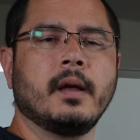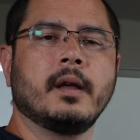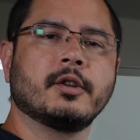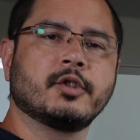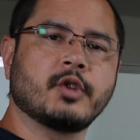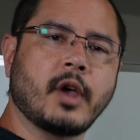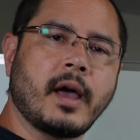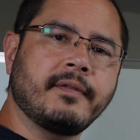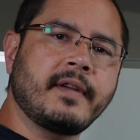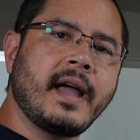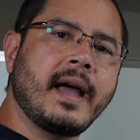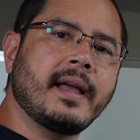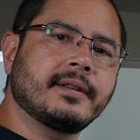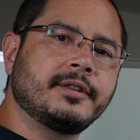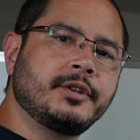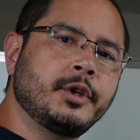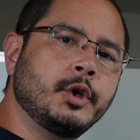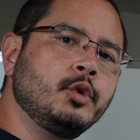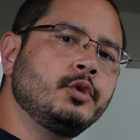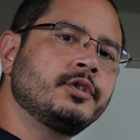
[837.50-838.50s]
So I've got
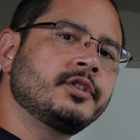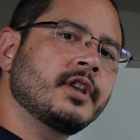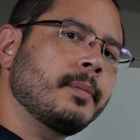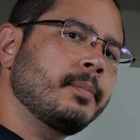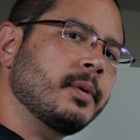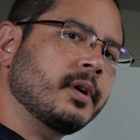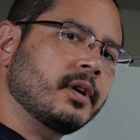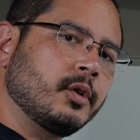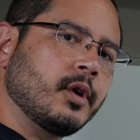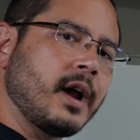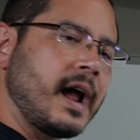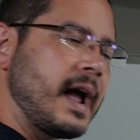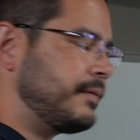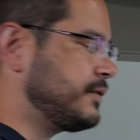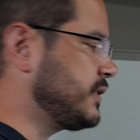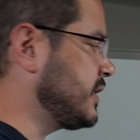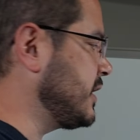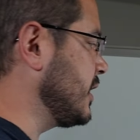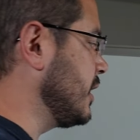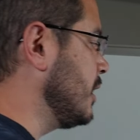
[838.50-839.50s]
2 separate
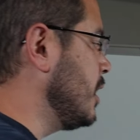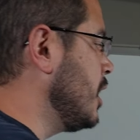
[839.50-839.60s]
graphs here.